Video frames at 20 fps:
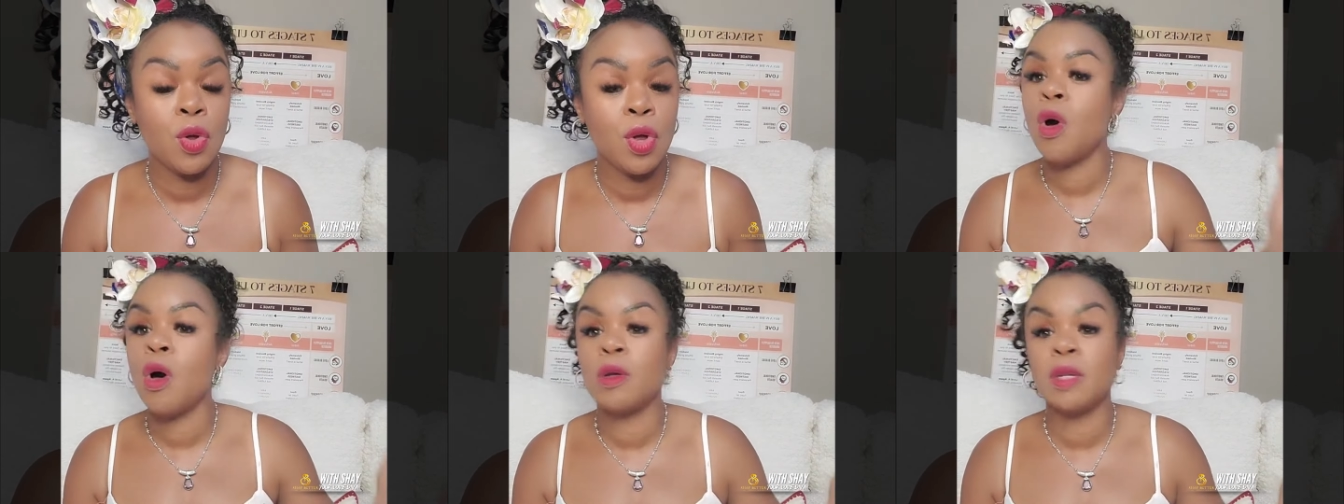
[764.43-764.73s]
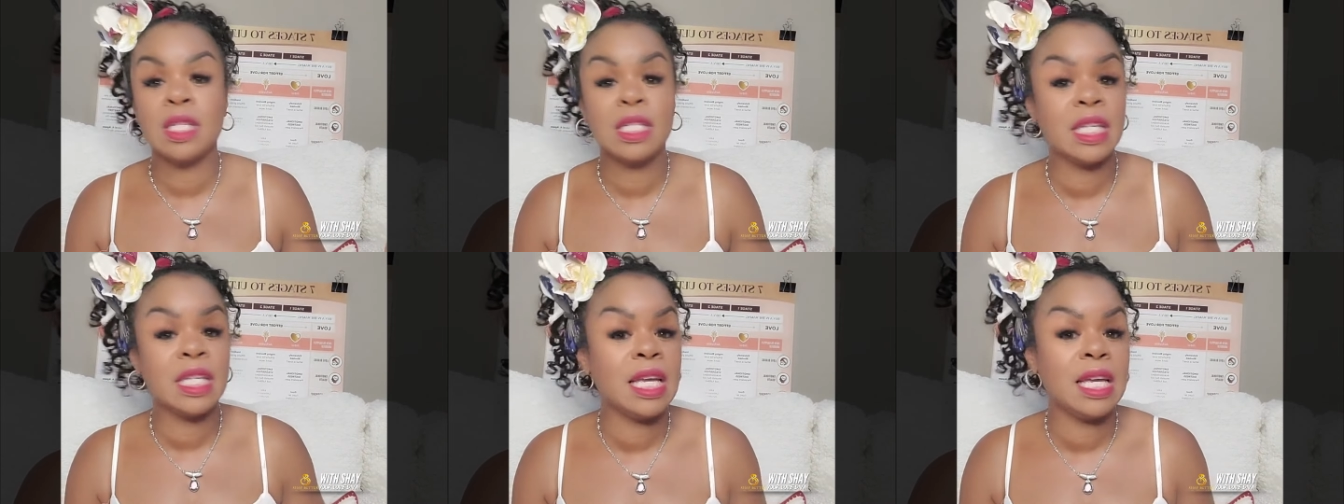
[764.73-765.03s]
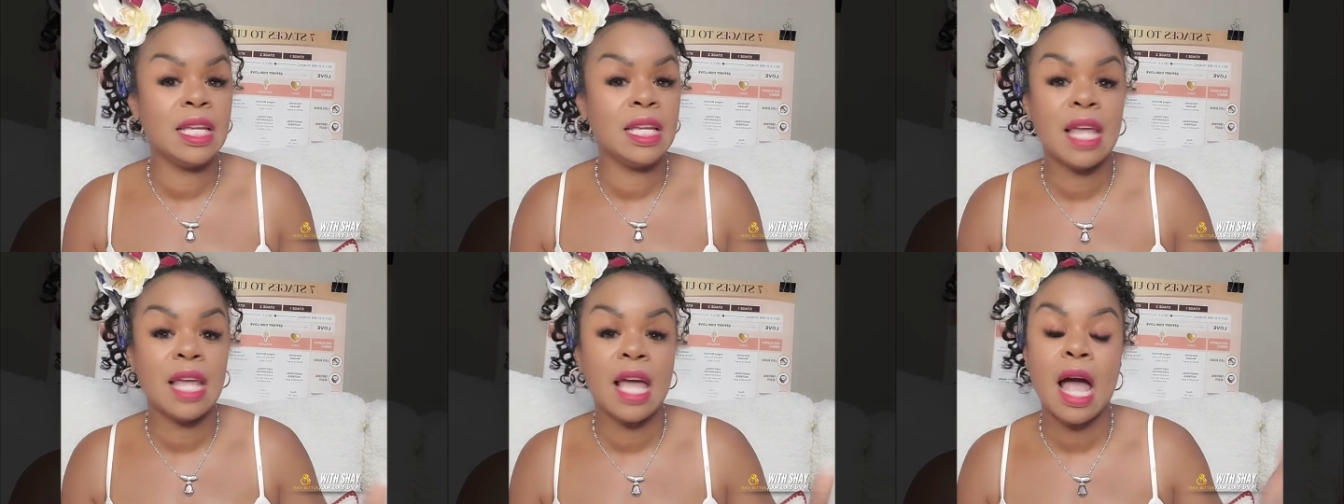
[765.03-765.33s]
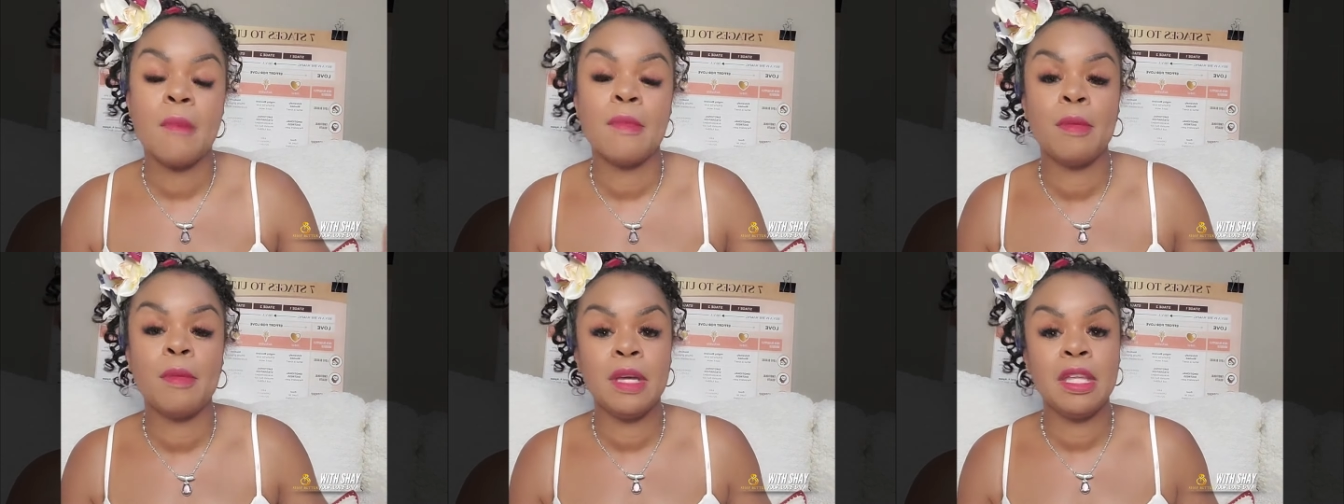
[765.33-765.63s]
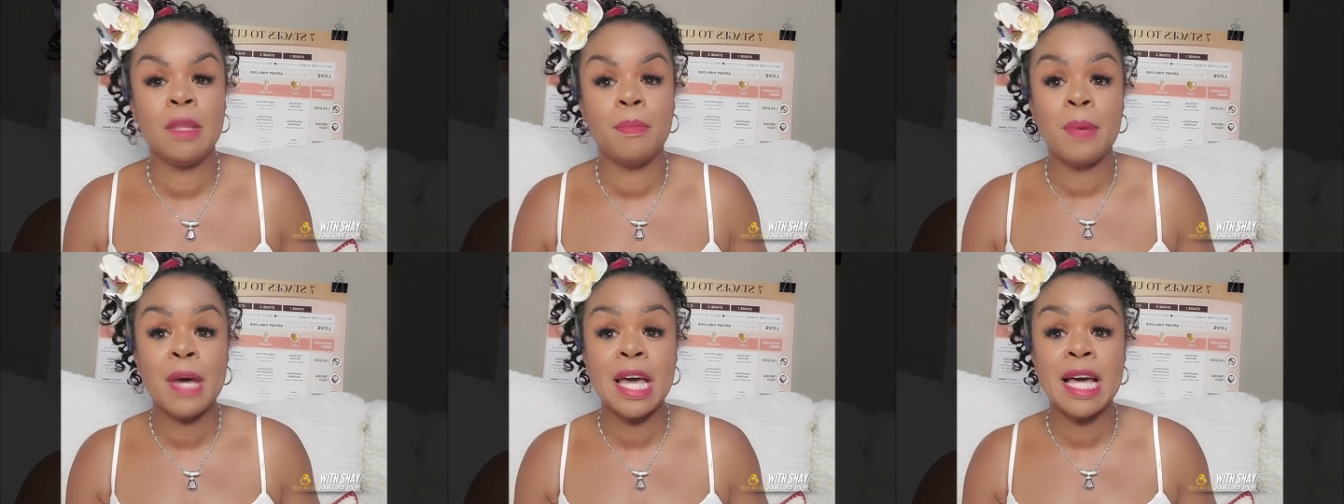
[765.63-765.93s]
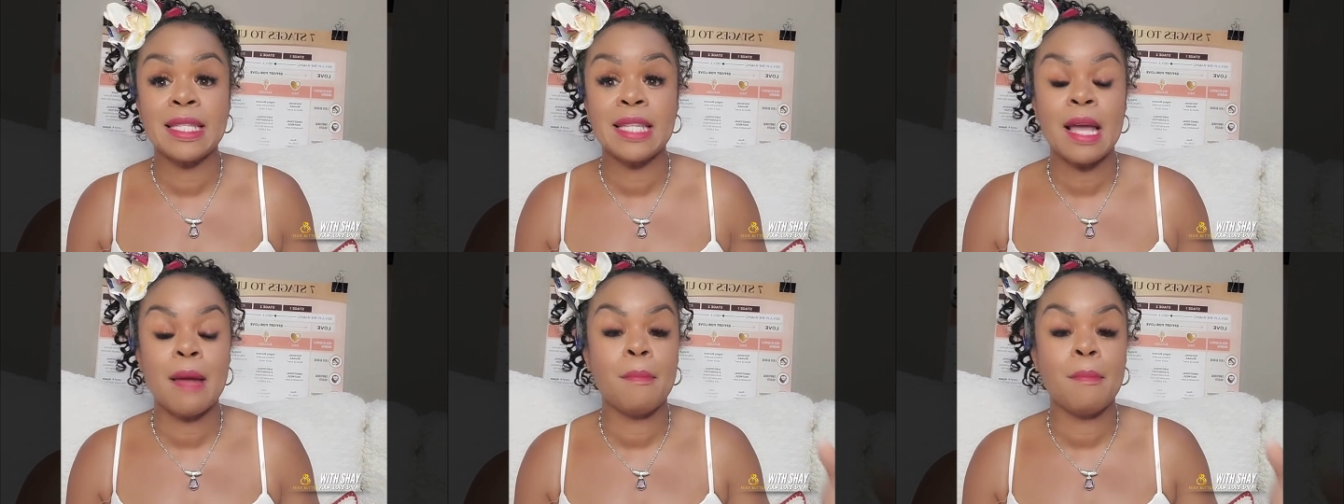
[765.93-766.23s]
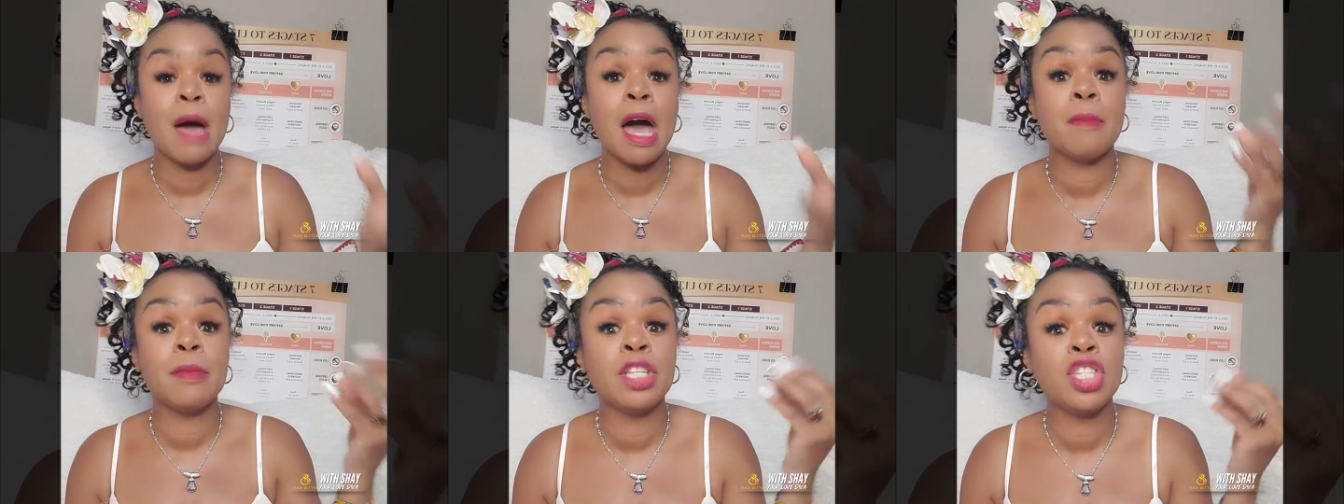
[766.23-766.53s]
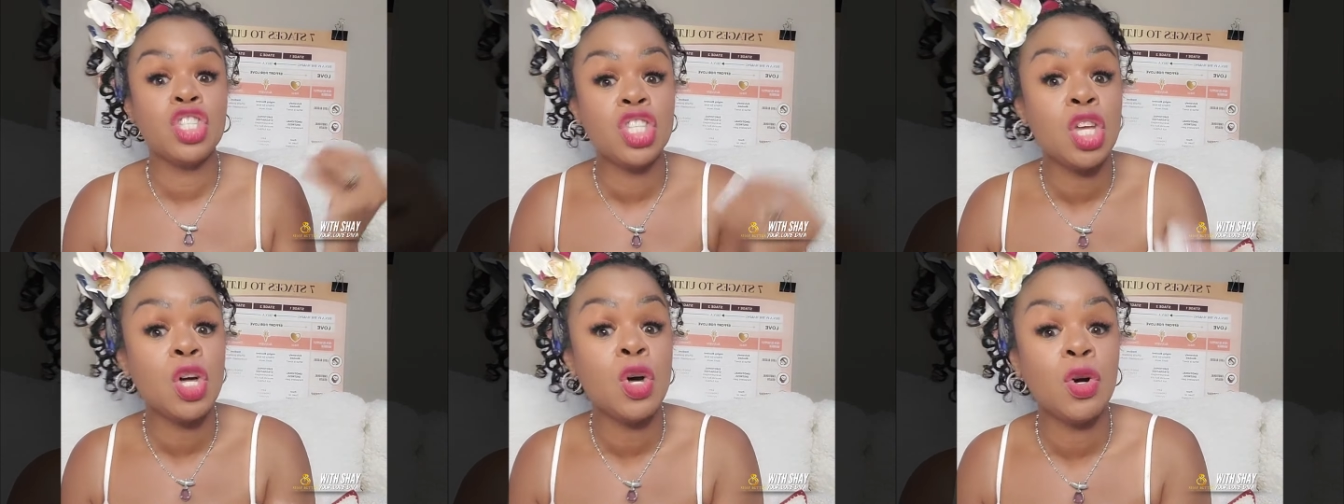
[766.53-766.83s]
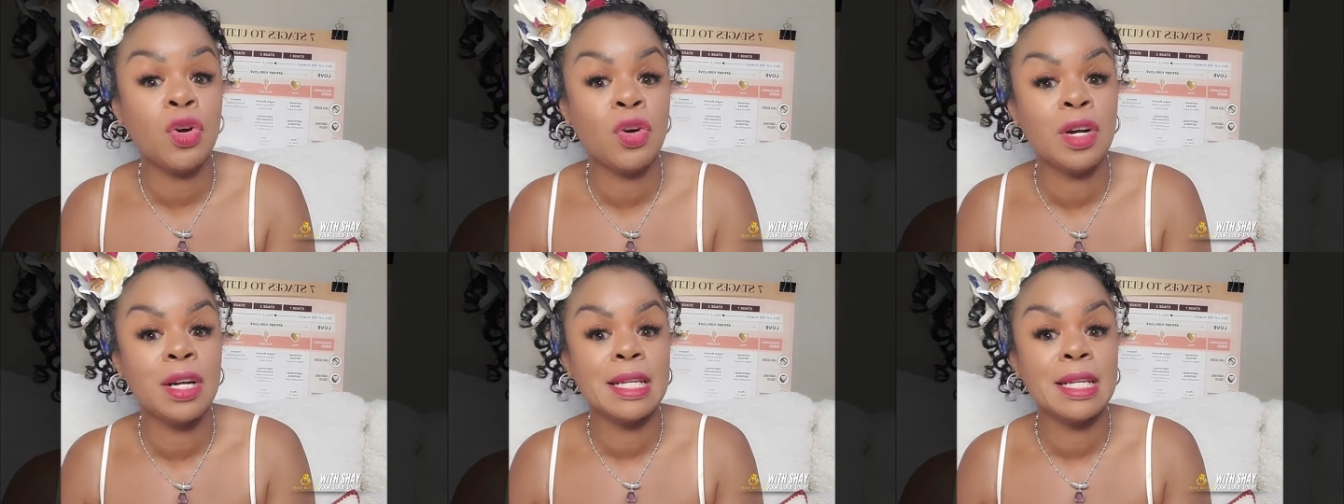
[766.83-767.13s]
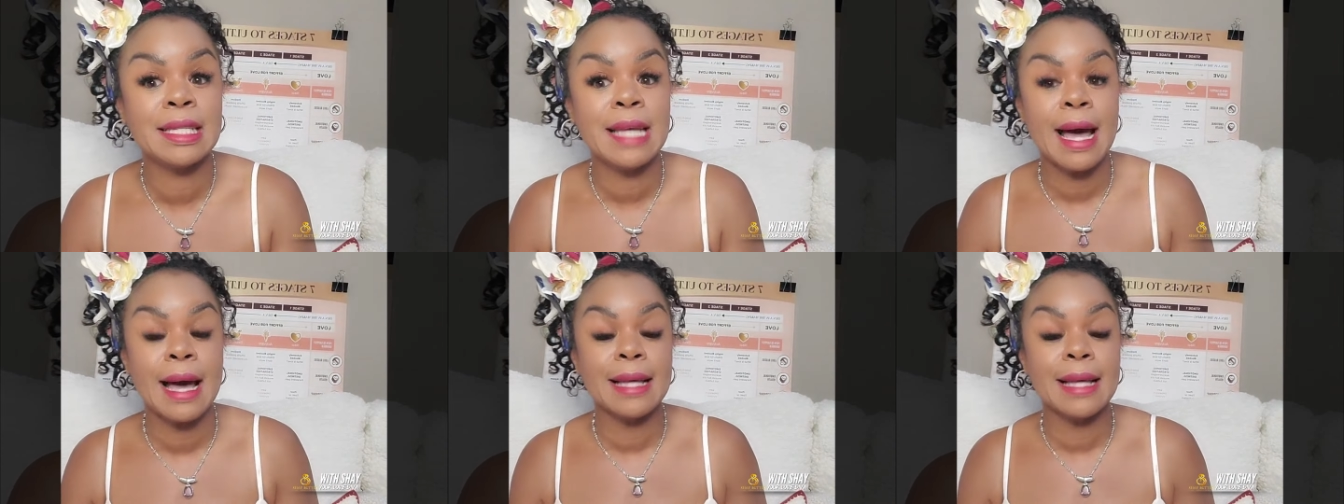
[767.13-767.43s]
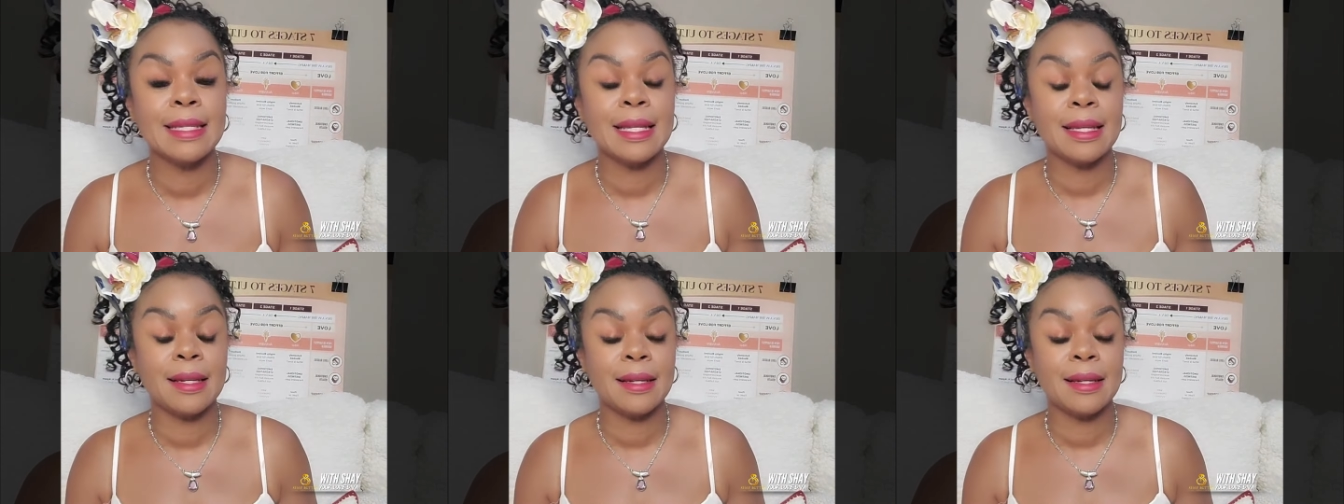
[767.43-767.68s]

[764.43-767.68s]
going to see that I'm going to be the best. And mommy's still criticizing.